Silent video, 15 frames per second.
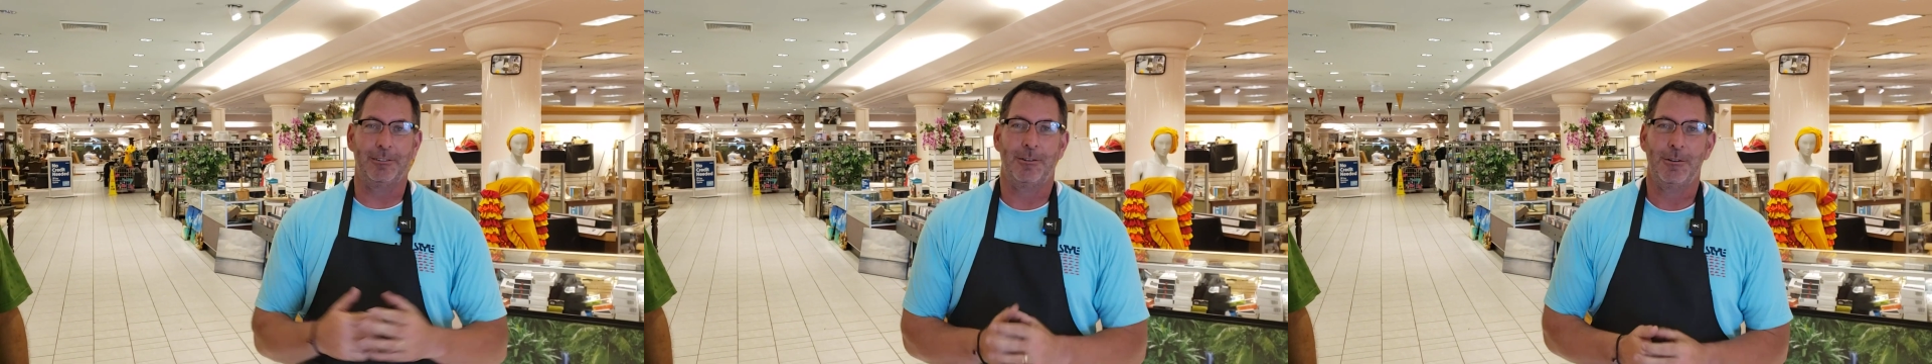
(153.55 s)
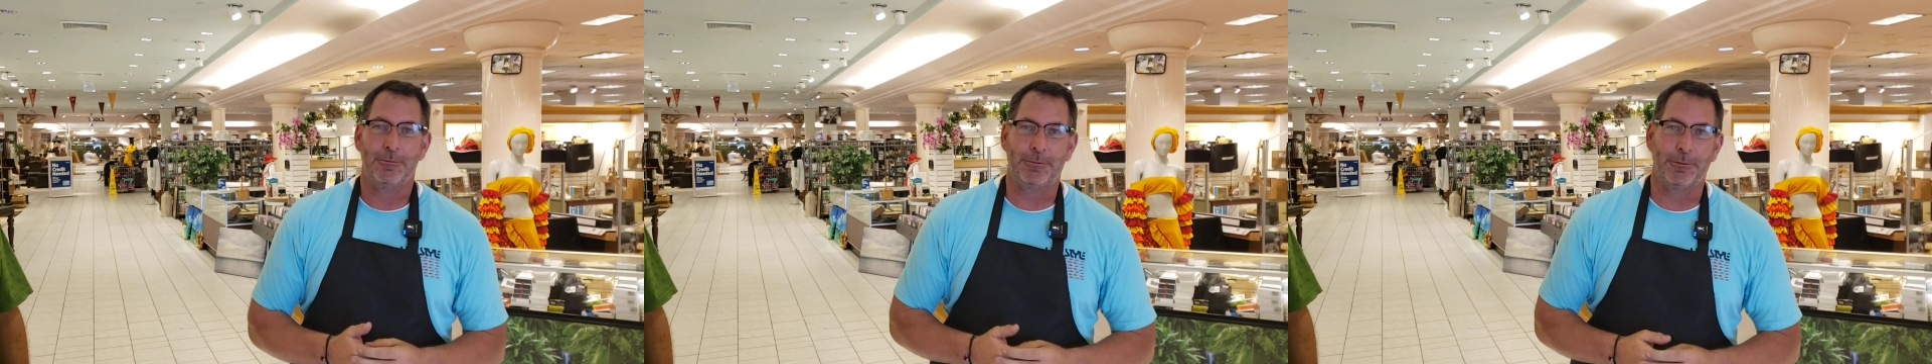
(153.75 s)

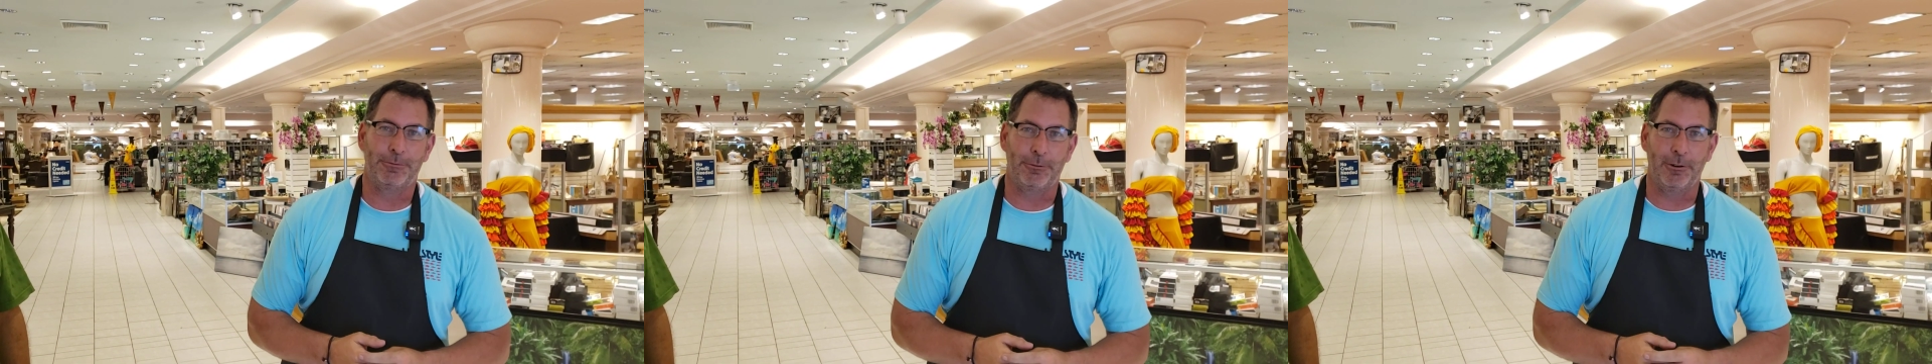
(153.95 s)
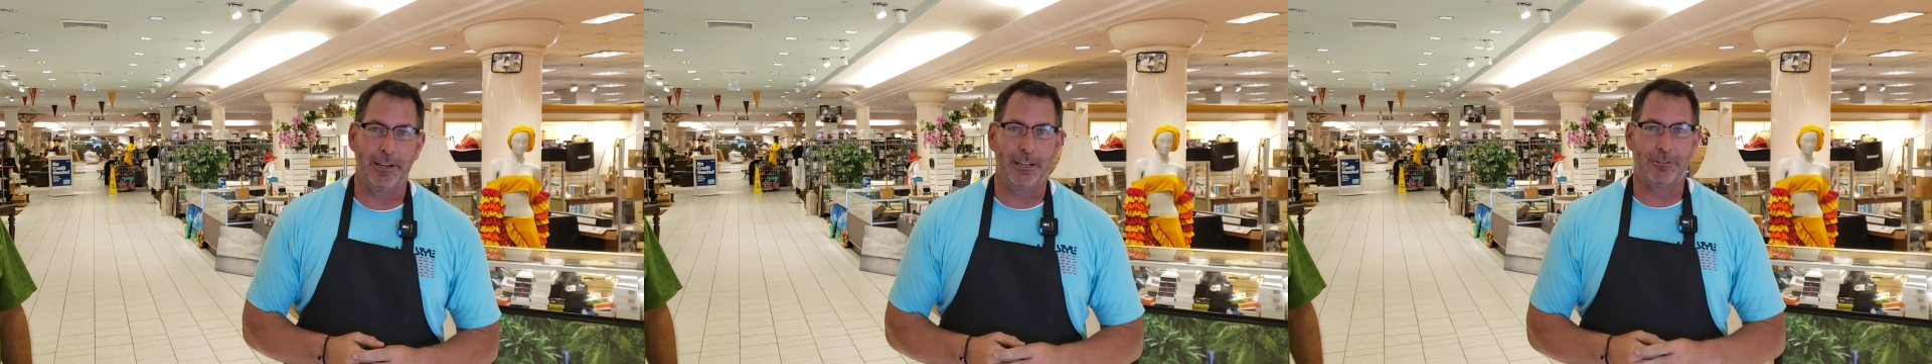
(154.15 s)
For
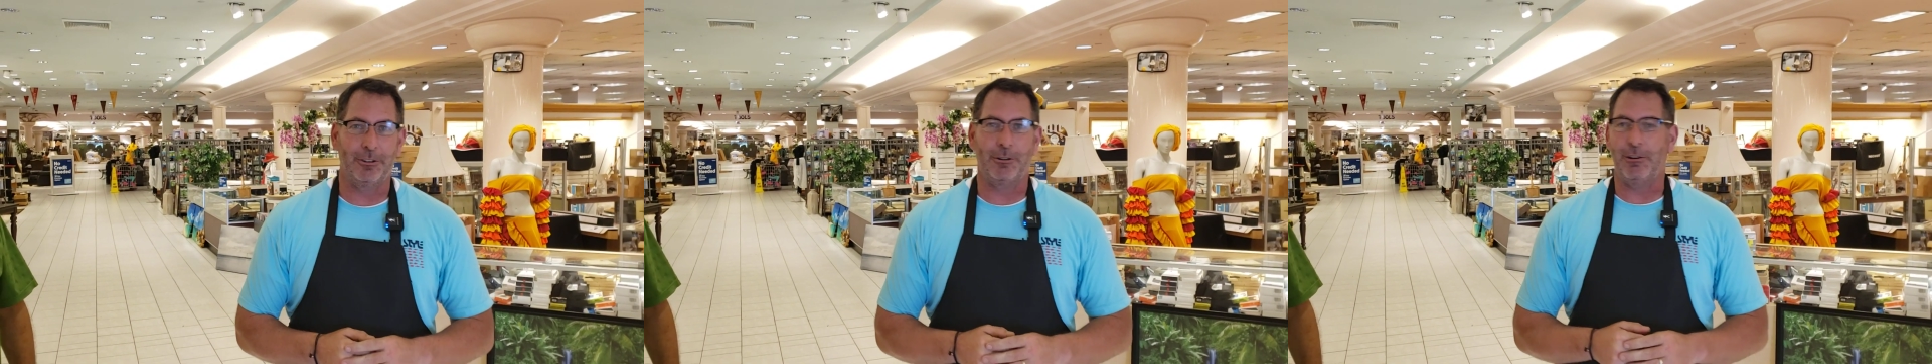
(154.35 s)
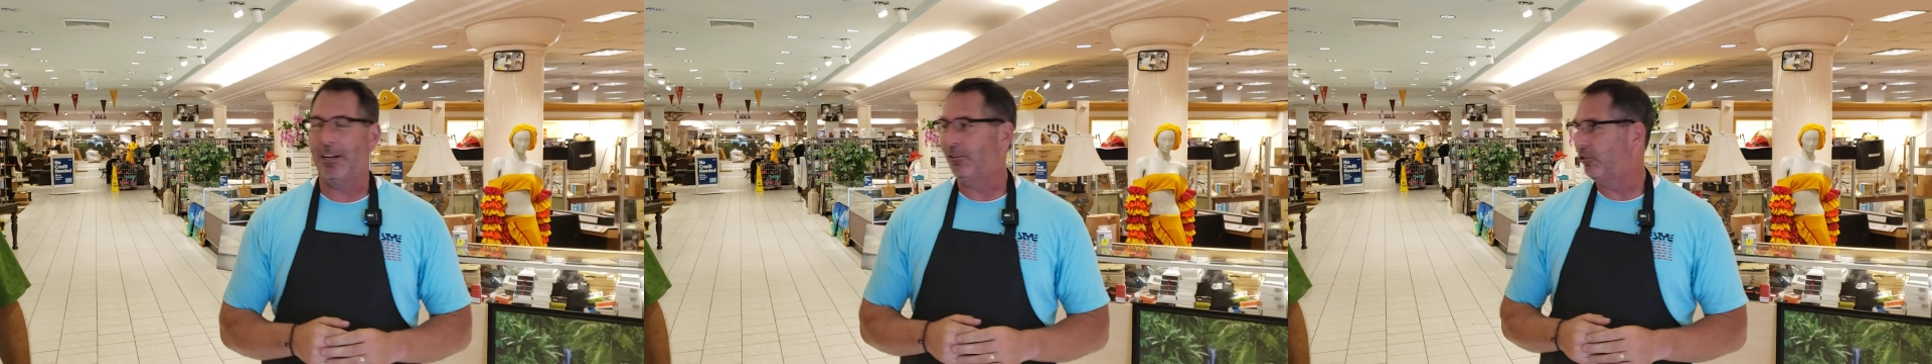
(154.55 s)
free. It's a
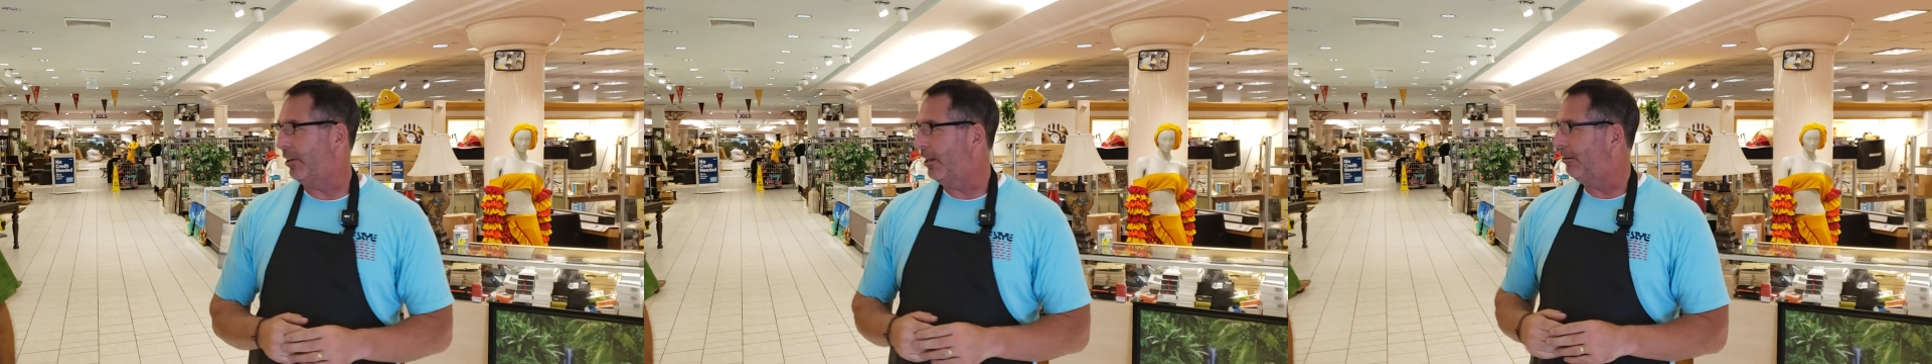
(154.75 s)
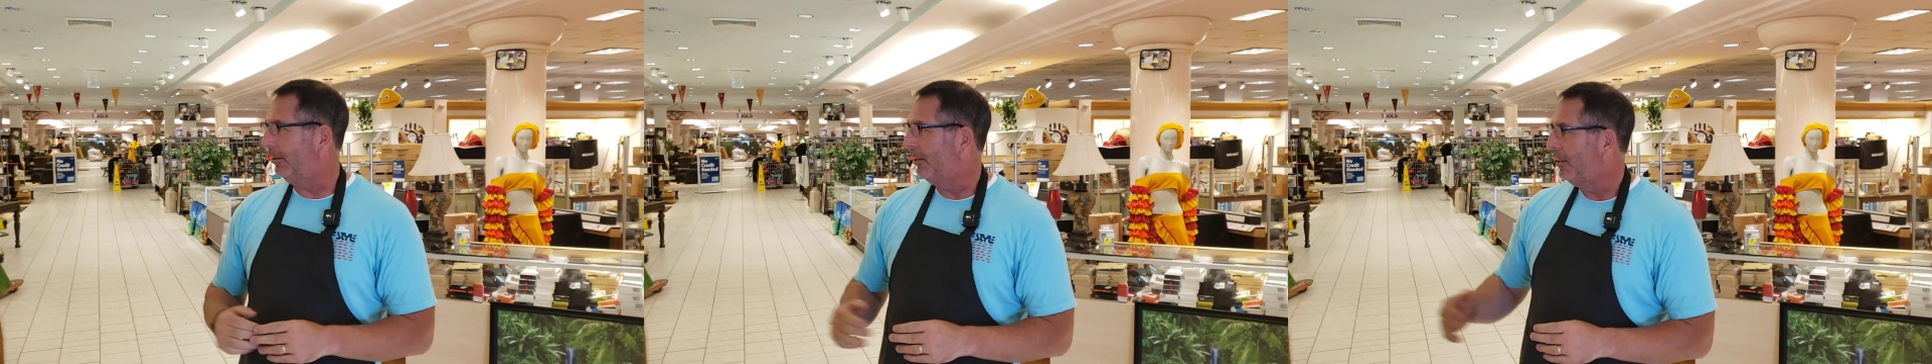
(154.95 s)
great channel.